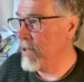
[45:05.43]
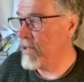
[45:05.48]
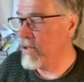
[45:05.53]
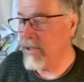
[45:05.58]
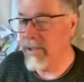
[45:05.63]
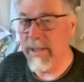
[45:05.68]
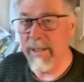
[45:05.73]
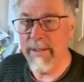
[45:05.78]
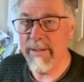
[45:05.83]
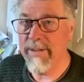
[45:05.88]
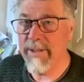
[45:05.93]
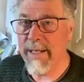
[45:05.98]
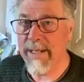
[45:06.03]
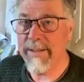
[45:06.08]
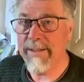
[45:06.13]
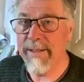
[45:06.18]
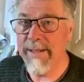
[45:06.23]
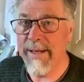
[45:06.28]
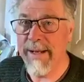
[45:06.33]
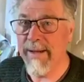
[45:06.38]
But
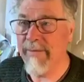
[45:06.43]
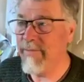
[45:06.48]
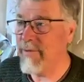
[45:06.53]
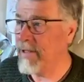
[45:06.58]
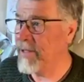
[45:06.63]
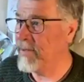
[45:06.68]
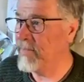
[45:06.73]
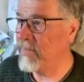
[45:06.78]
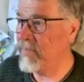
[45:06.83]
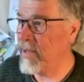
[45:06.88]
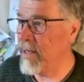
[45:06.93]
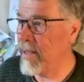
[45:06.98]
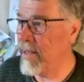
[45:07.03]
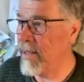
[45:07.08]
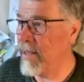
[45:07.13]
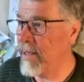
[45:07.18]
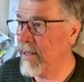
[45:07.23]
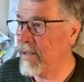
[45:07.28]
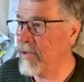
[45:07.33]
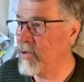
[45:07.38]
Declan and Evelyn,
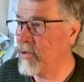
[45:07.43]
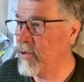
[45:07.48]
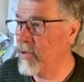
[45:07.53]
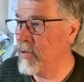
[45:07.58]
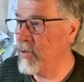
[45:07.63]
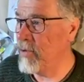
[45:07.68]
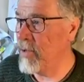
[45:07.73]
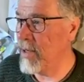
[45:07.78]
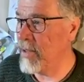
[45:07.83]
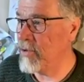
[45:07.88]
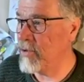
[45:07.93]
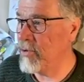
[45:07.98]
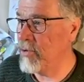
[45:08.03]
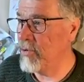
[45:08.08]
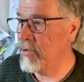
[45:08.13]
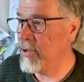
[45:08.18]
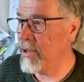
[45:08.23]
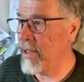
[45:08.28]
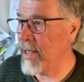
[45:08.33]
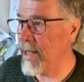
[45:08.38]
a true
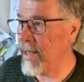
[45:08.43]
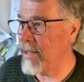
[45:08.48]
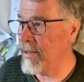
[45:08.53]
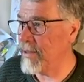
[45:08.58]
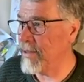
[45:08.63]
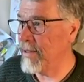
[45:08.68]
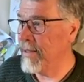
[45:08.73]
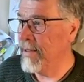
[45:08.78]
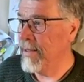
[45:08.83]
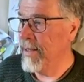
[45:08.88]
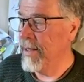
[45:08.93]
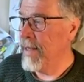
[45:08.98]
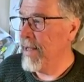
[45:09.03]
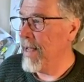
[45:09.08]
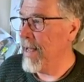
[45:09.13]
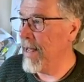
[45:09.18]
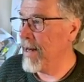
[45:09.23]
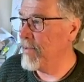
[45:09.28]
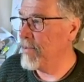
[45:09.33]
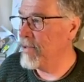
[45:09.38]
delight.
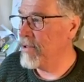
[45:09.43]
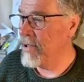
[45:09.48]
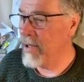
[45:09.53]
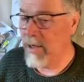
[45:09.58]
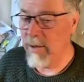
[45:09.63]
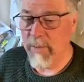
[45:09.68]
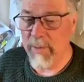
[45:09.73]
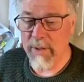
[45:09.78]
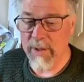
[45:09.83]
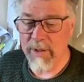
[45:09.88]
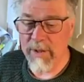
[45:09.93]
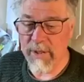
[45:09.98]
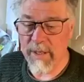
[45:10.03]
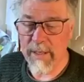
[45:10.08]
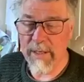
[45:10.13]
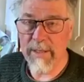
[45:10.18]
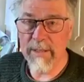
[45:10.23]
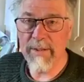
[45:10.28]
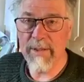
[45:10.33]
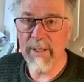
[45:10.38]
And I was there with
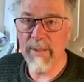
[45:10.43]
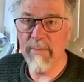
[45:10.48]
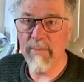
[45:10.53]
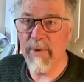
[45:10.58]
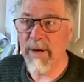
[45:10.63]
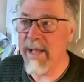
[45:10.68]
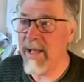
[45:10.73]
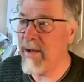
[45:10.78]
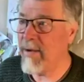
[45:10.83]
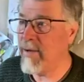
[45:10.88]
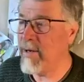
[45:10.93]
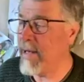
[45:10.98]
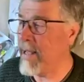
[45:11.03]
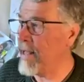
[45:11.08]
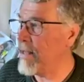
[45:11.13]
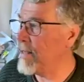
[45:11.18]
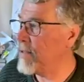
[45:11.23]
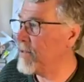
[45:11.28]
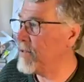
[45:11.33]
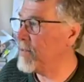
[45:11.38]
Tim Brown
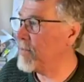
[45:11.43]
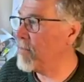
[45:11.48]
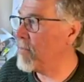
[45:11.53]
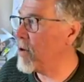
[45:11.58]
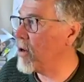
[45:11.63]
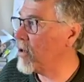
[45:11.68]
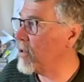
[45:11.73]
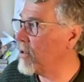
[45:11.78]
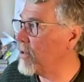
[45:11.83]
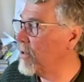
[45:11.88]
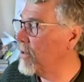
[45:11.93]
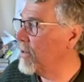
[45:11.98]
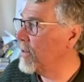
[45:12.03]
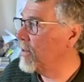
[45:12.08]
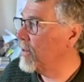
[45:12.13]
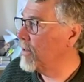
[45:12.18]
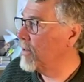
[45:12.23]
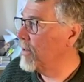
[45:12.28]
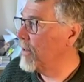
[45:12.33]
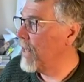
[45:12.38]
and Mark,
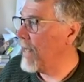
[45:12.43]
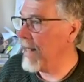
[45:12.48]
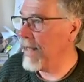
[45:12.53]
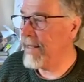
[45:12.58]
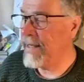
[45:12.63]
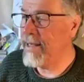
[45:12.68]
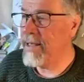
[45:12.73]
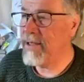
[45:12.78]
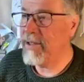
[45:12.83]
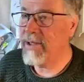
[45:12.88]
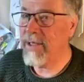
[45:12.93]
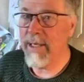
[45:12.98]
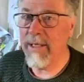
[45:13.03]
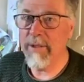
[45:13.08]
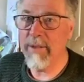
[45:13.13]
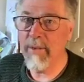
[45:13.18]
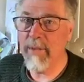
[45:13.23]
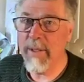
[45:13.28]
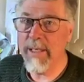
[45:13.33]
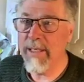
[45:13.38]
Elliot
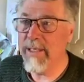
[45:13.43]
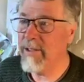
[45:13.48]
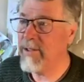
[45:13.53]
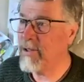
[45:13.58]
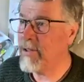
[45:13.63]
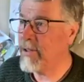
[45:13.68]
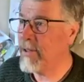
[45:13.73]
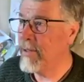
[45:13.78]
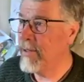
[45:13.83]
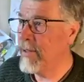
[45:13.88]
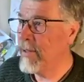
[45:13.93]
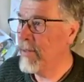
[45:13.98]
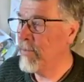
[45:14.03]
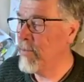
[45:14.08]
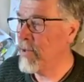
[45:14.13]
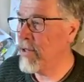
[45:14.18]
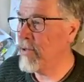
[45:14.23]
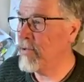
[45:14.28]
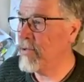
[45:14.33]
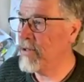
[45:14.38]
and Louise,
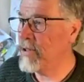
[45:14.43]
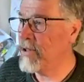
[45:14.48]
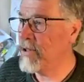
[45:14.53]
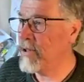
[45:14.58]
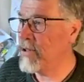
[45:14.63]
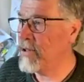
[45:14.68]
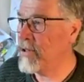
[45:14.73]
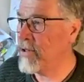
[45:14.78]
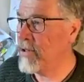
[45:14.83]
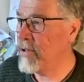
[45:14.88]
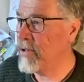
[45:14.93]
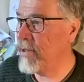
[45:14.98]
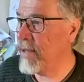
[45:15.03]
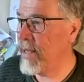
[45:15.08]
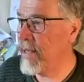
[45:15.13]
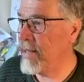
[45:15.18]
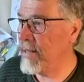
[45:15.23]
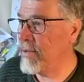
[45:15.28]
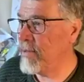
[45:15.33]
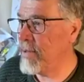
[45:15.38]
brother and
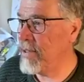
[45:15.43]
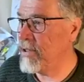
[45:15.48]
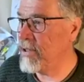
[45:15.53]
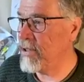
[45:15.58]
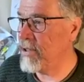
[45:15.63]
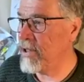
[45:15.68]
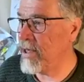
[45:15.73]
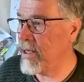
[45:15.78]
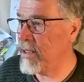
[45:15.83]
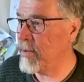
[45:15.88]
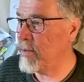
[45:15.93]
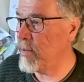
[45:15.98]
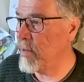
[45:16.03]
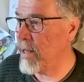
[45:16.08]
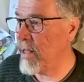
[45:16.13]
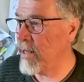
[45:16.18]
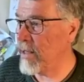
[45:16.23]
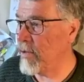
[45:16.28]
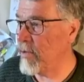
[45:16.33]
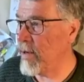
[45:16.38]
sister, and Louise's
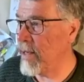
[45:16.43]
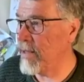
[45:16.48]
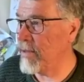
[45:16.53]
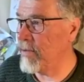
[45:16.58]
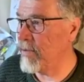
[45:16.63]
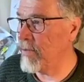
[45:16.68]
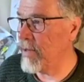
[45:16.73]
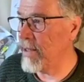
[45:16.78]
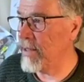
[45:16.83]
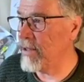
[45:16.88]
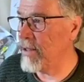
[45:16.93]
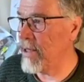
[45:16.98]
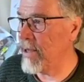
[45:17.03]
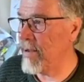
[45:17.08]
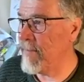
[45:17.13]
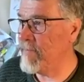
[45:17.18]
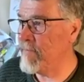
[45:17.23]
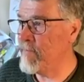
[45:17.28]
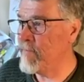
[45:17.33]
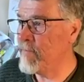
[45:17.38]
husband. We had a great
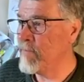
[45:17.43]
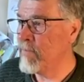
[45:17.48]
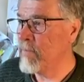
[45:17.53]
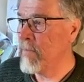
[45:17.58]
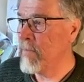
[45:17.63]
time.